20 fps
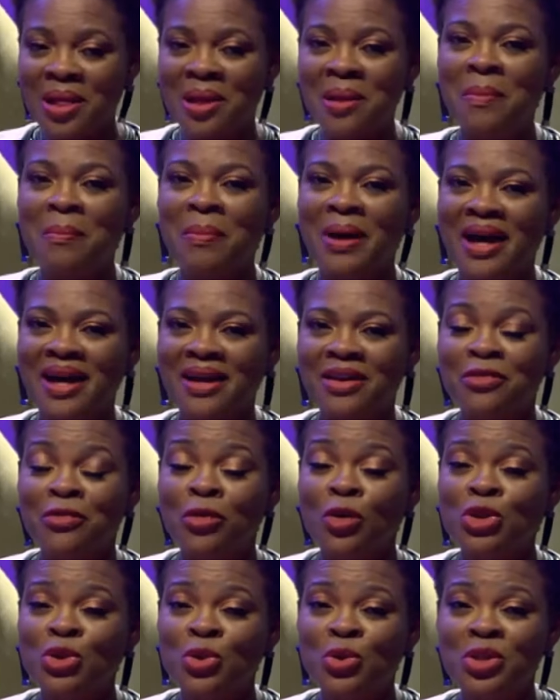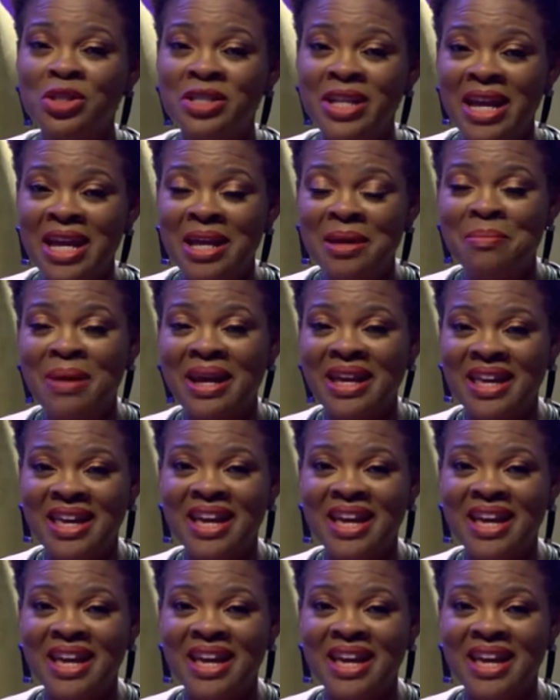Welcome back. For today,